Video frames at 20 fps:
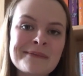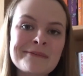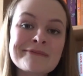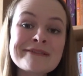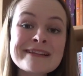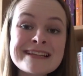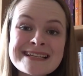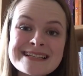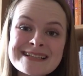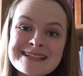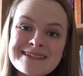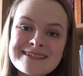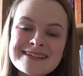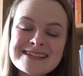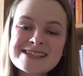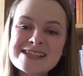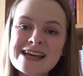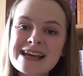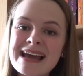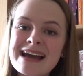Please go
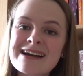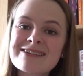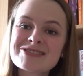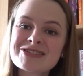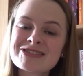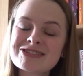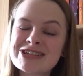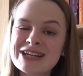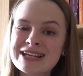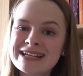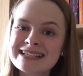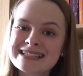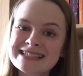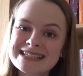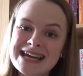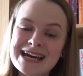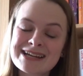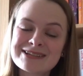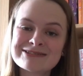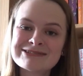and check out Georgina's
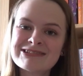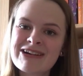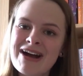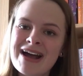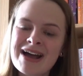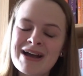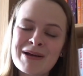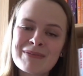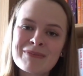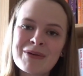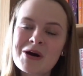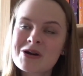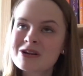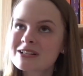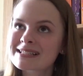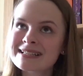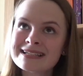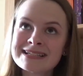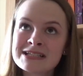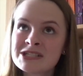channel.
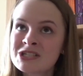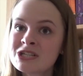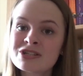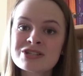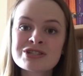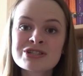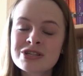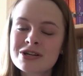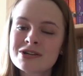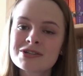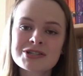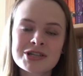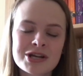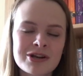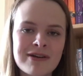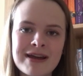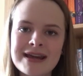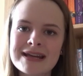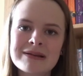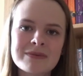Honestly, she's such a
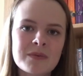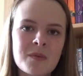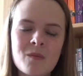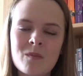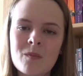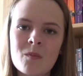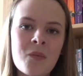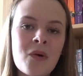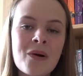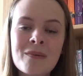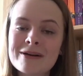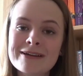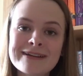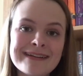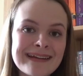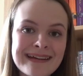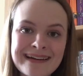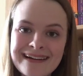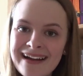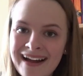great woman.
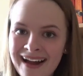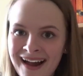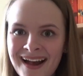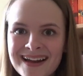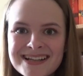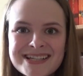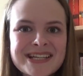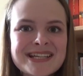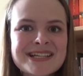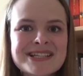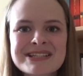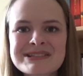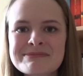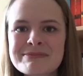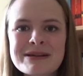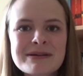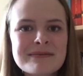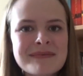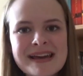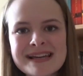She's just
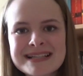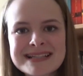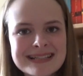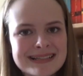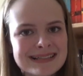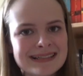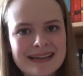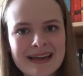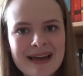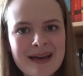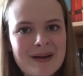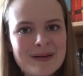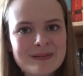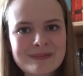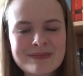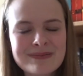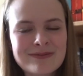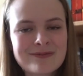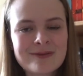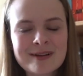been amazing.
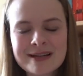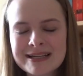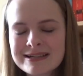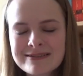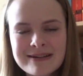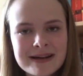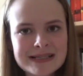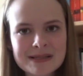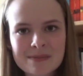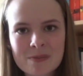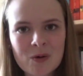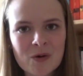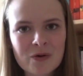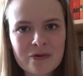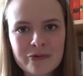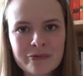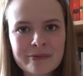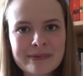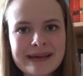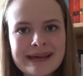Really great support
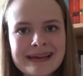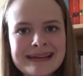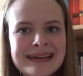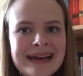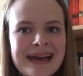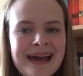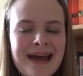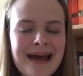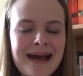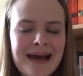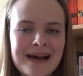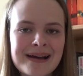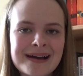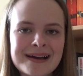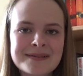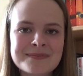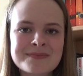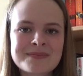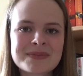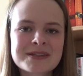for me.
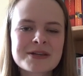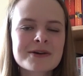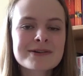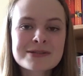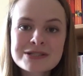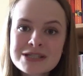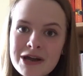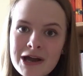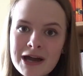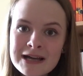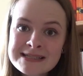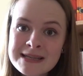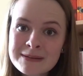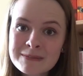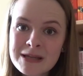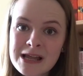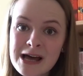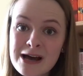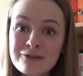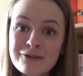Go and show her some
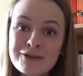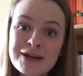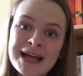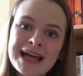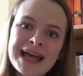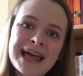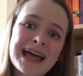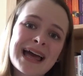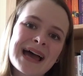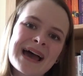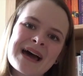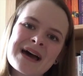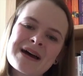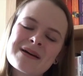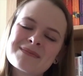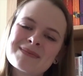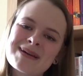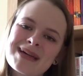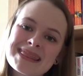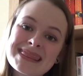love.
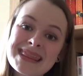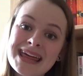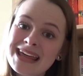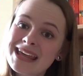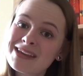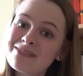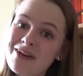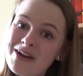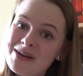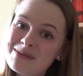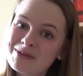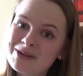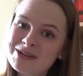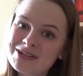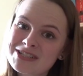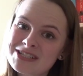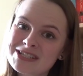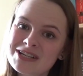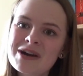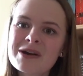Thank you very
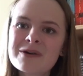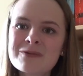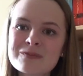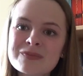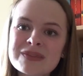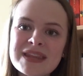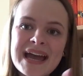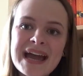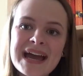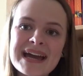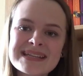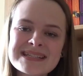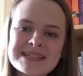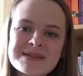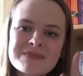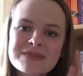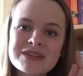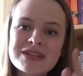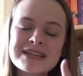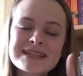much. Oh, and
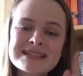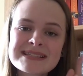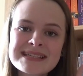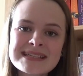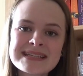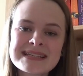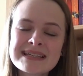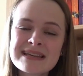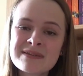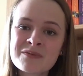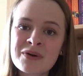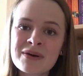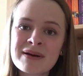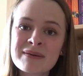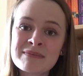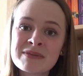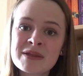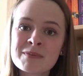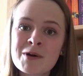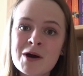you can see
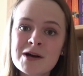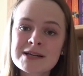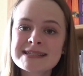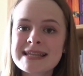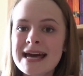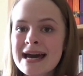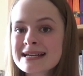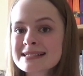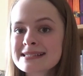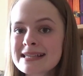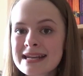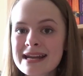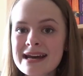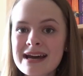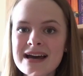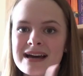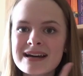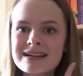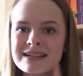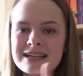what the box that I sent
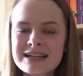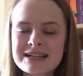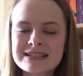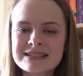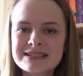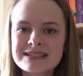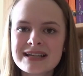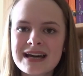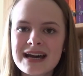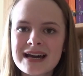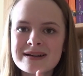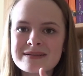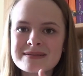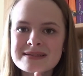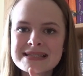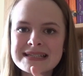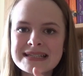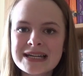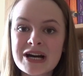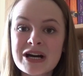her. You can
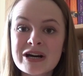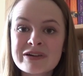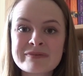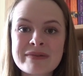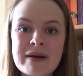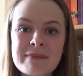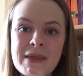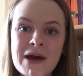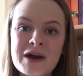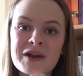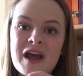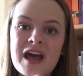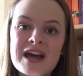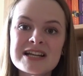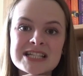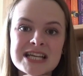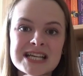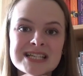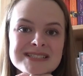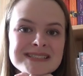see her unwrap that on her
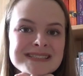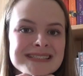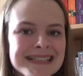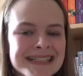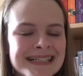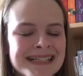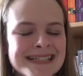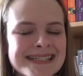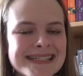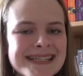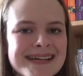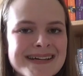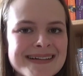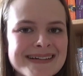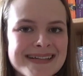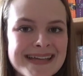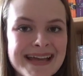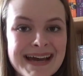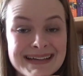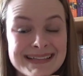channel. So
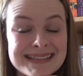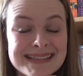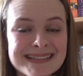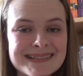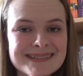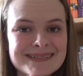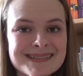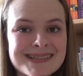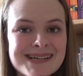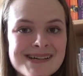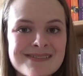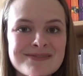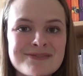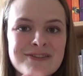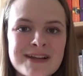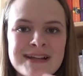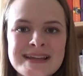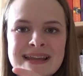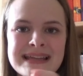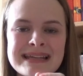yeah, go and
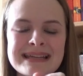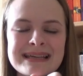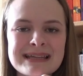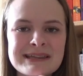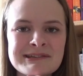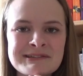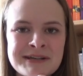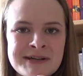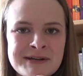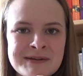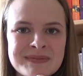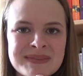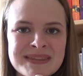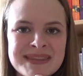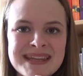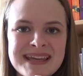follow that link through.